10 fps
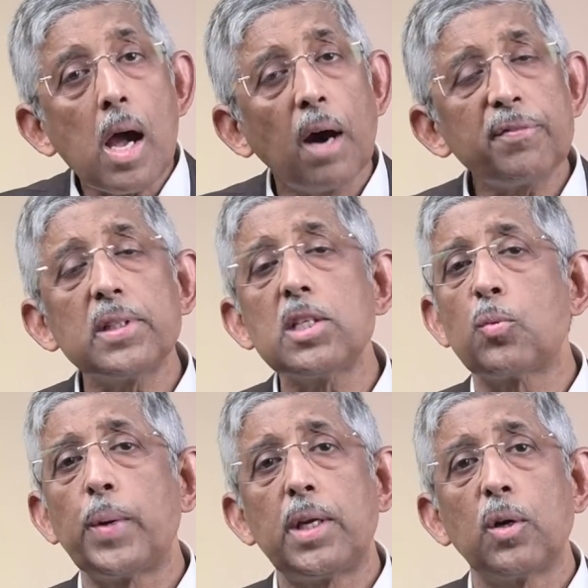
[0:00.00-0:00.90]
after this
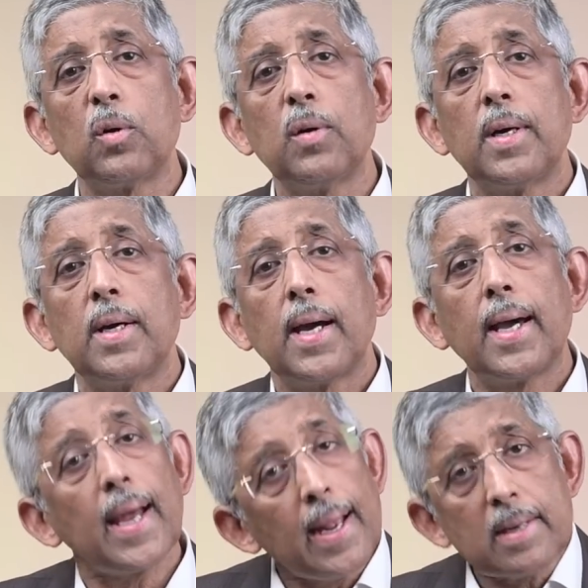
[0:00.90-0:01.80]
video,
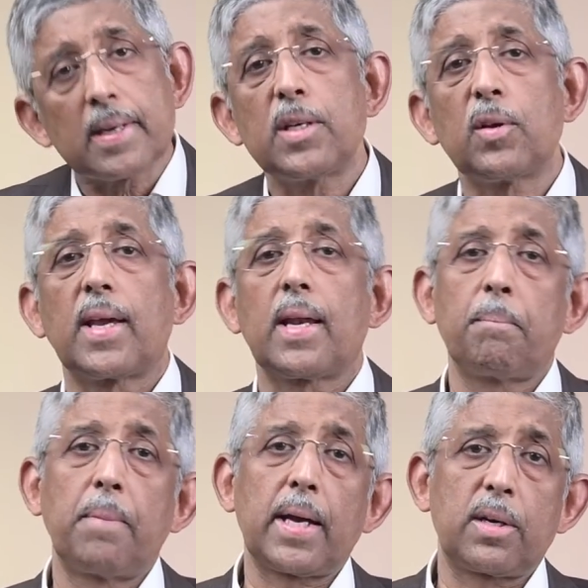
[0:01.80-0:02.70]
and I'll try to
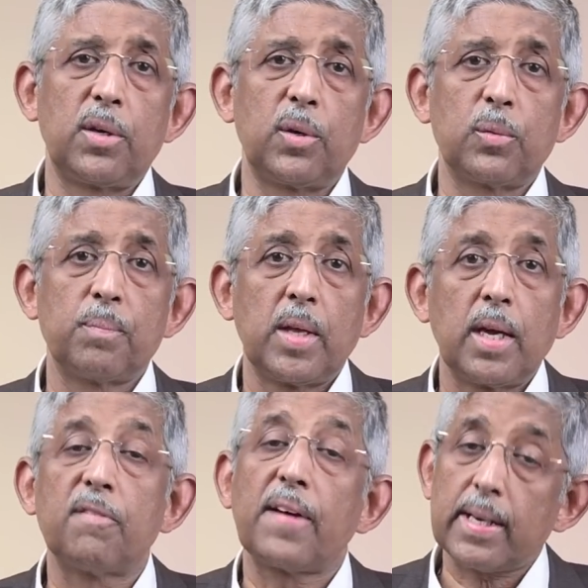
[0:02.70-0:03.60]
get back to you.
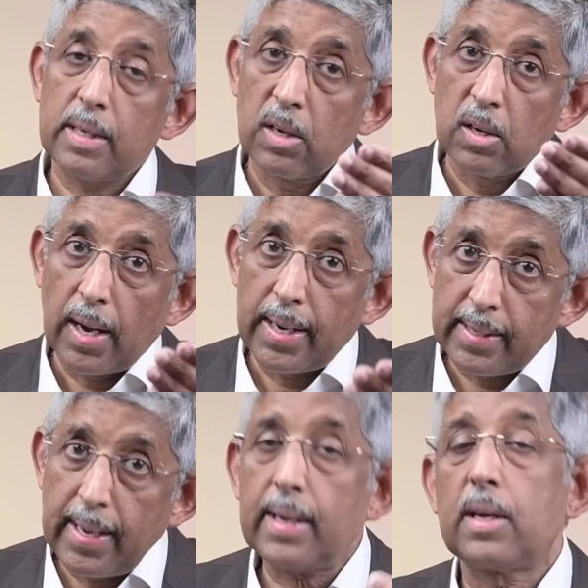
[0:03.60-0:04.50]
In fact, I
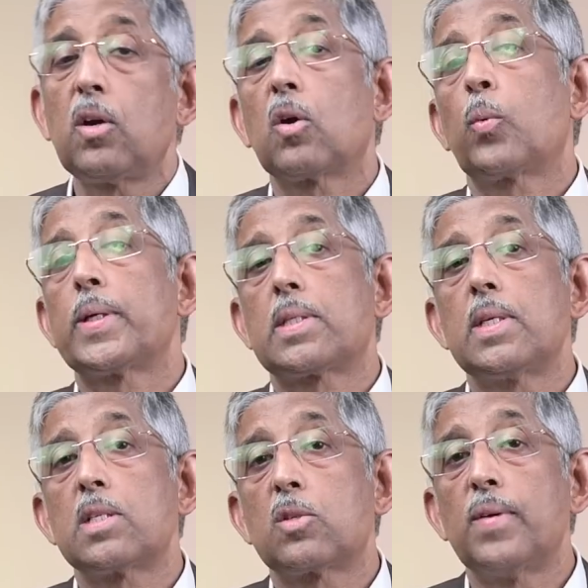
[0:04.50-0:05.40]
take your
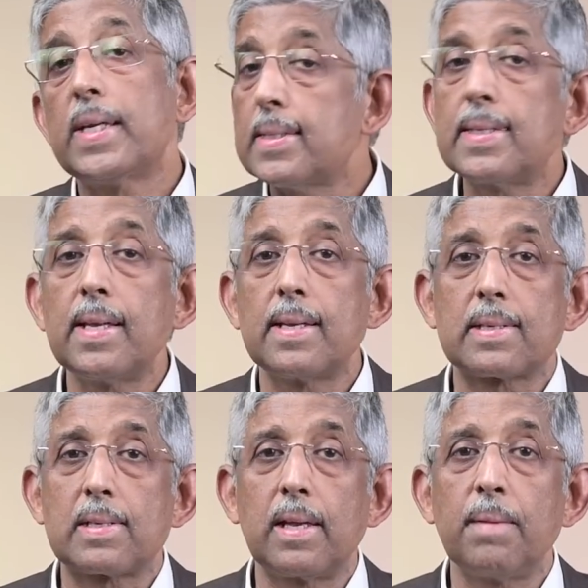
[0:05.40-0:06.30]
questions very
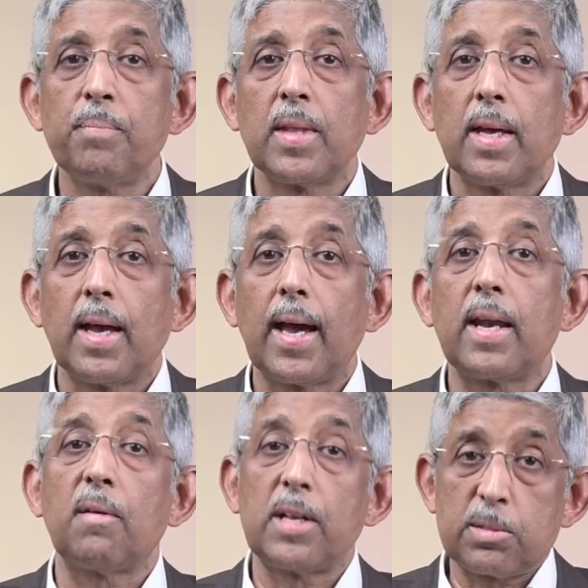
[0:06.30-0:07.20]
seriously,
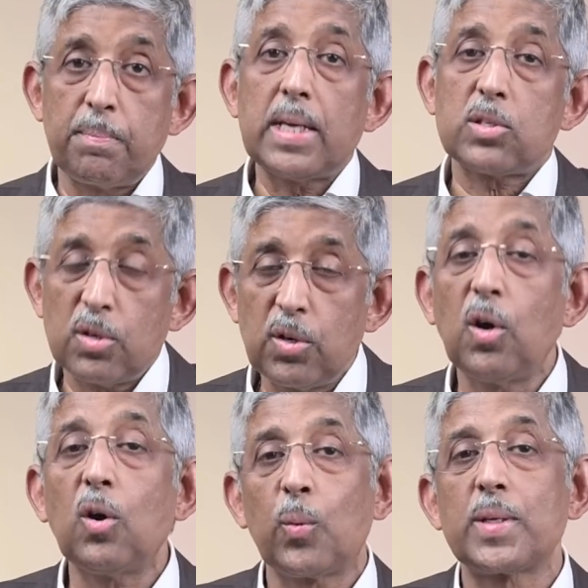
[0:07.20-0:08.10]
and it's based on
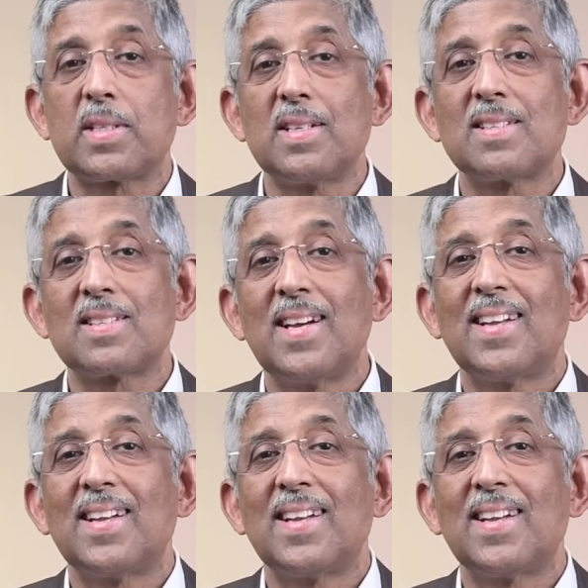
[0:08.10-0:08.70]
your questions